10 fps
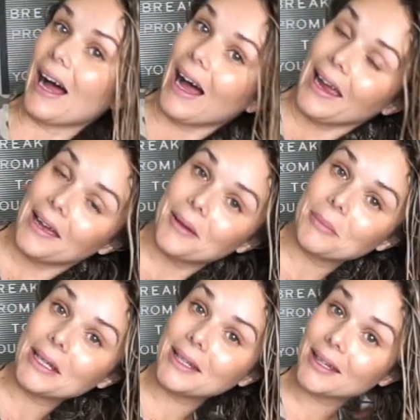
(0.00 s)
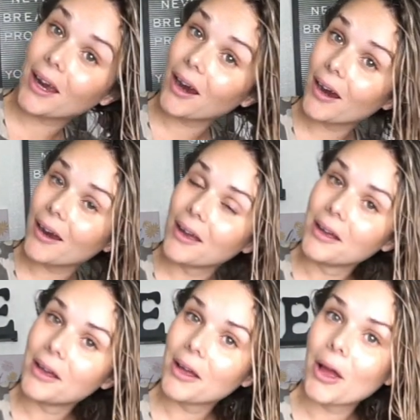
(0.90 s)
I am here
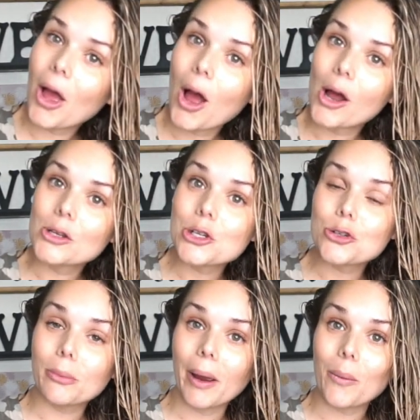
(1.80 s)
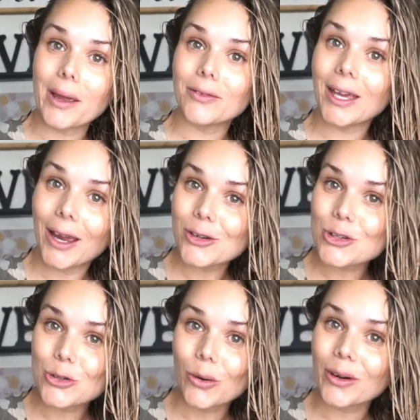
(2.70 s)
to do my wavy hair
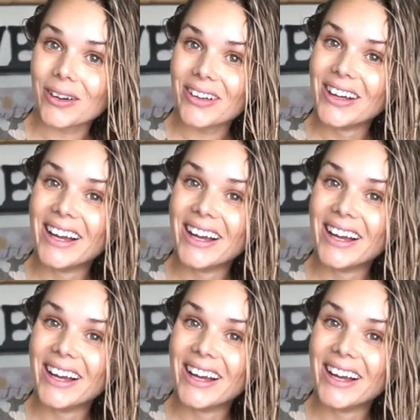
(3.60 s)
tutorial.